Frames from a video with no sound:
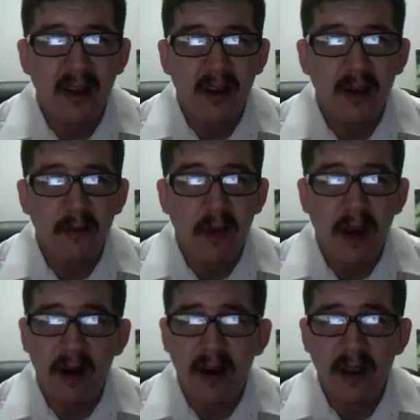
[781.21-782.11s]
of
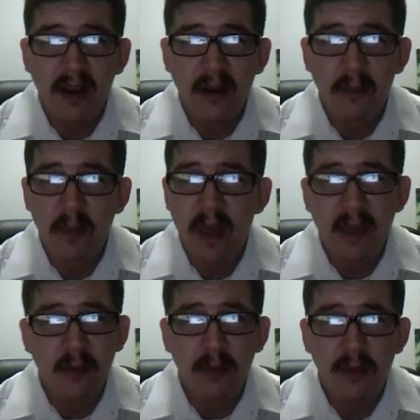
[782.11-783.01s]
Aria,
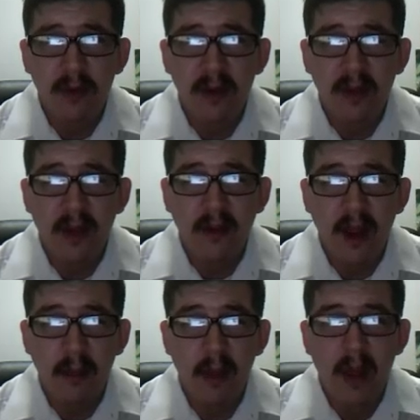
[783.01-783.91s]
as it was known at that
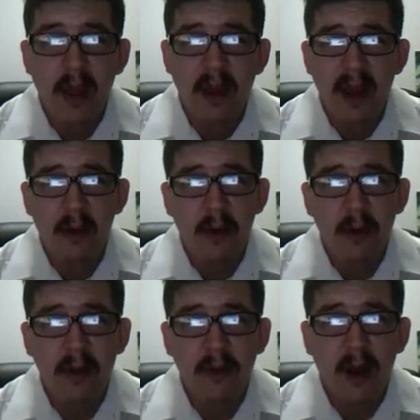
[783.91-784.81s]
time, now
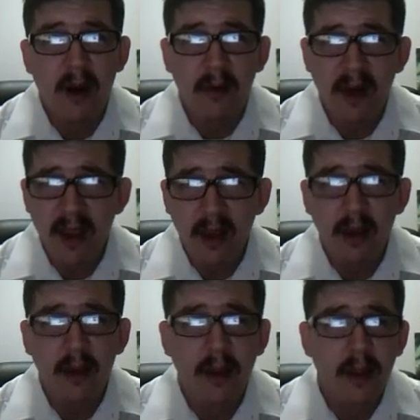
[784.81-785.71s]
known as Area.
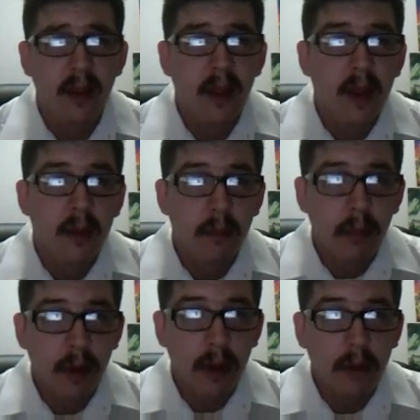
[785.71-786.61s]

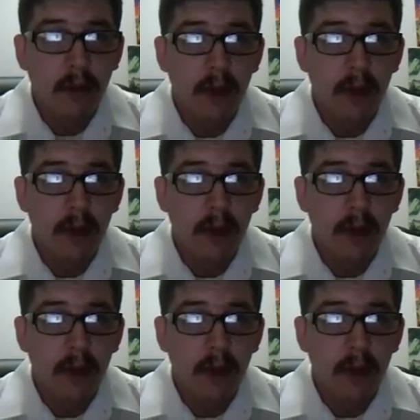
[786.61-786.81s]
But